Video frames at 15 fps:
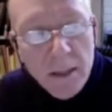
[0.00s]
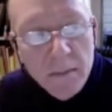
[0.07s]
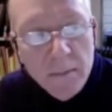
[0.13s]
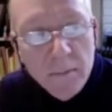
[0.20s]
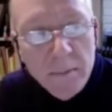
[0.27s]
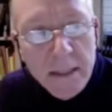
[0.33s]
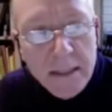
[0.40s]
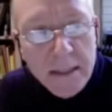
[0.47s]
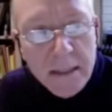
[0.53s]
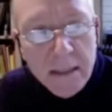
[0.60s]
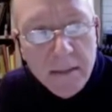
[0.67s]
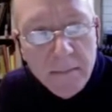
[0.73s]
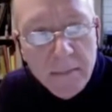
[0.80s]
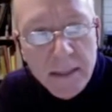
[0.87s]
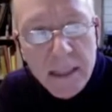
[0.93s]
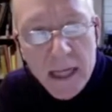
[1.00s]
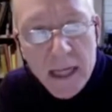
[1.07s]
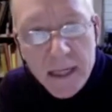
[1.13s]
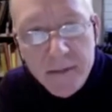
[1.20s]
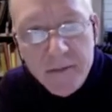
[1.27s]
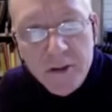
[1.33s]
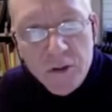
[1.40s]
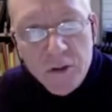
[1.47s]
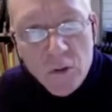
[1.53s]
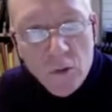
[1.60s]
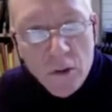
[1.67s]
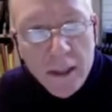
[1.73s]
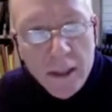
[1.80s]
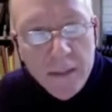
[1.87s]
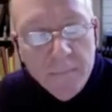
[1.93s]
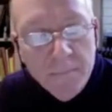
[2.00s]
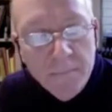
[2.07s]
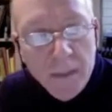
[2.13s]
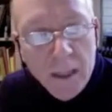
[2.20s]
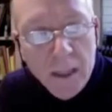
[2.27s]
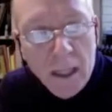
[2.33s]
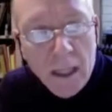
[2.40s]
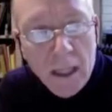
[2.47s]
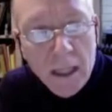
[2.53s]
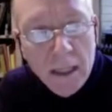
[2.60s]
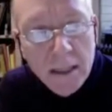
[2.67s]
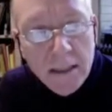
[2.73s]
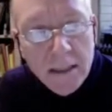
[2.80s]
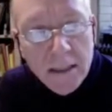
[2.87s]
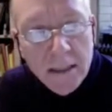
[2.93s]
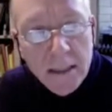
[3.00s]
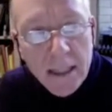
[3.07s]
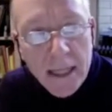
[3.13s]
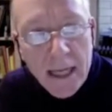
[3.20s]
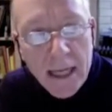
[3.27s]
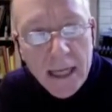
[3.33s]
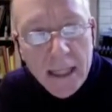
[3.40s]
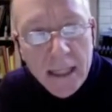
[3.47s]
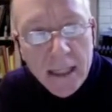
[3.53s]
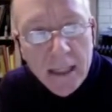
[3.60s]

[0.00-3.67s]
basically means a kind of story. And